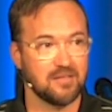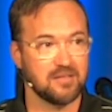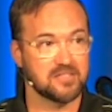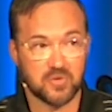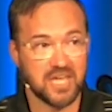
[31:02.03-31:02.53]

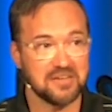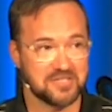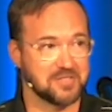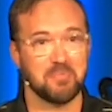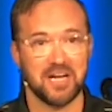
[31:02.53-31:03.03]
It's okay to
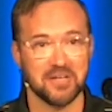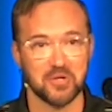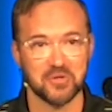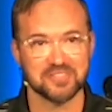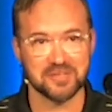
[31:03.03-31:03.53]

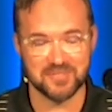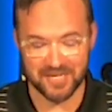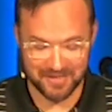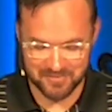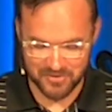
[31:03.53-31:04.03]
smile
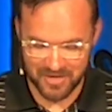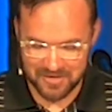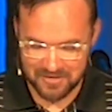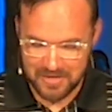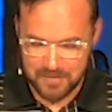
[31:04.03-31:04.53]
sometimes,
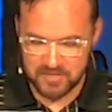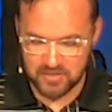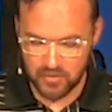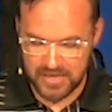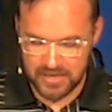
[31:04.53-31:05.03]
right? It's
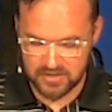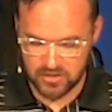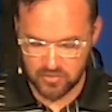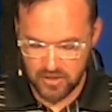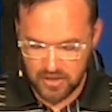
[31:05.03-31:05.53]
okay
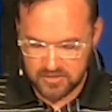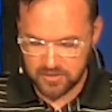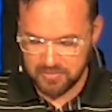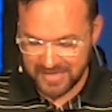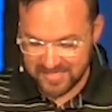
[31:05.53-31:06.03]

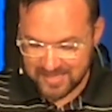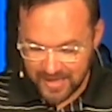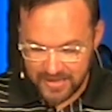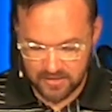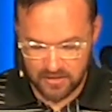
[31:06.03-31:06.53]
to be
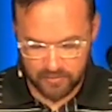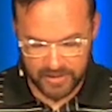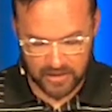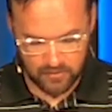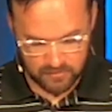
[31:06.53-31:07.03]
excited
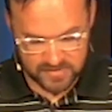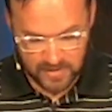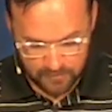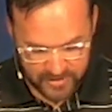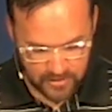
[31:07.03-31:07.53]
about
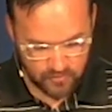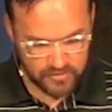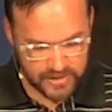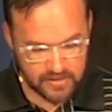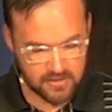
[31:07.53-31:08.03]
something
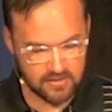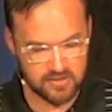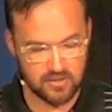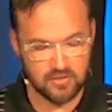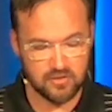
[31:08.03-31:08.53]
related
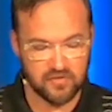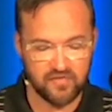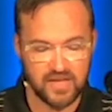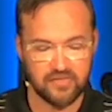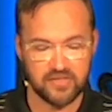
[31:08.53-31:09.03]
to your
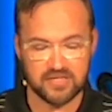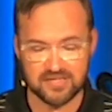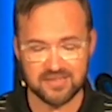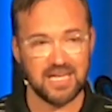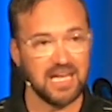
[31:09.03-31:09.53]
faith. It
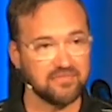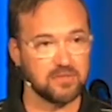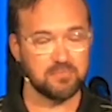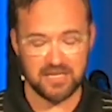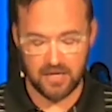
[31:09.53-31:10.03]
doesn't have
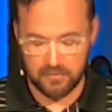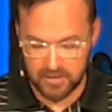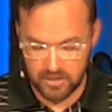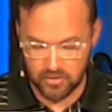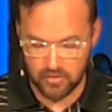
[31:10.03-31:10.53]
to be a
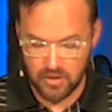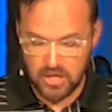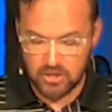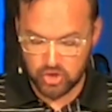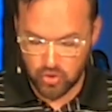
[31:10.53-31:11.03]
mere
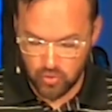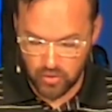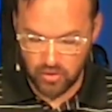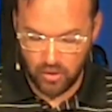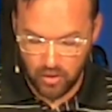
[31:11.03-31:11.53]

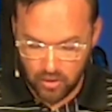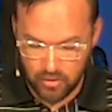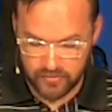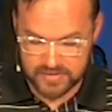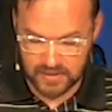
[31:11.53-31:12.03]
chore
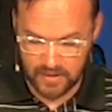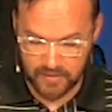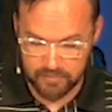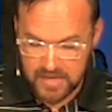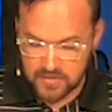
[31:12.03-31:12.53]
all the
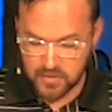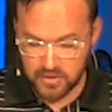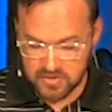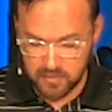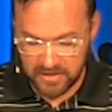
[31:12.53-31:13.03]
time. So
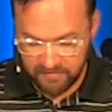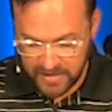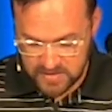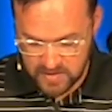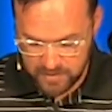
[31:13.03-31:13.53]
here's my
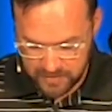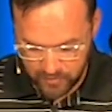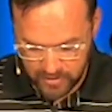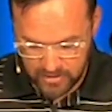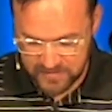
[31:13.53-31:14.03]
advice to
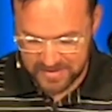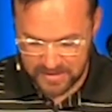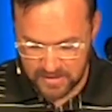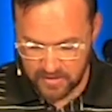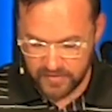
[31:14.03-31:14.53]
people I often
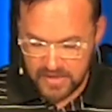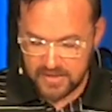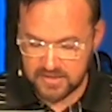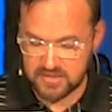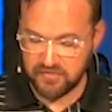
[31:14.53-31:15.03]
give,
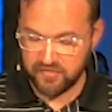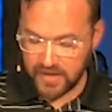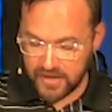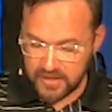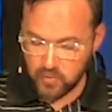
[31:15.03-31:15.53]
is to
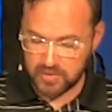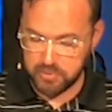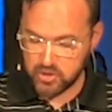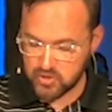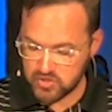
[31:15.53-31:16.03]
find what
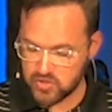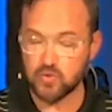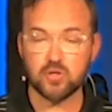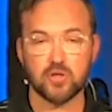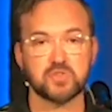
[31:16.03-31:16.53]
pushes you
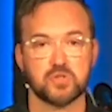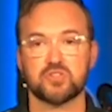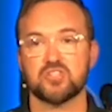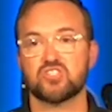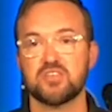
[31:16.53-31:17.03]
closer
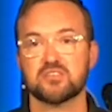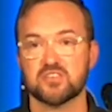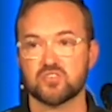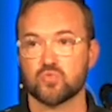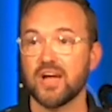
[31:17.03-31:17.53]
to
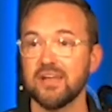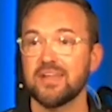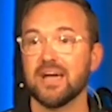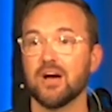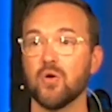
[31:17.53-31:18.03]
Jesus right
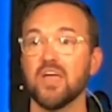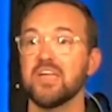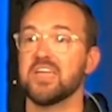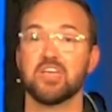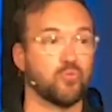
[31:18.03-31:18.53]
now
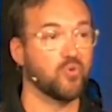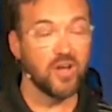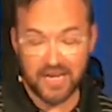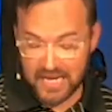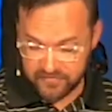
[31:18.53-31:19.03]
and
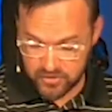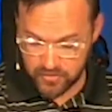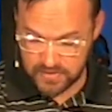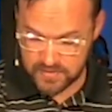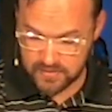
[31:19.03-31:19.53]
run after
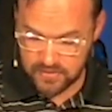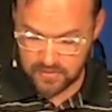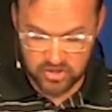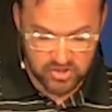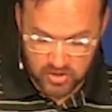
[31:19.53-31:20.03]
it.
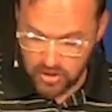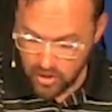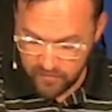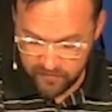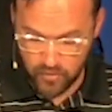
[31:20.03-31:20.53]
Just
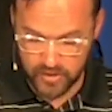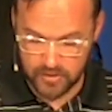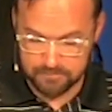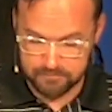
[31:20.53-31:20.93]
go for it.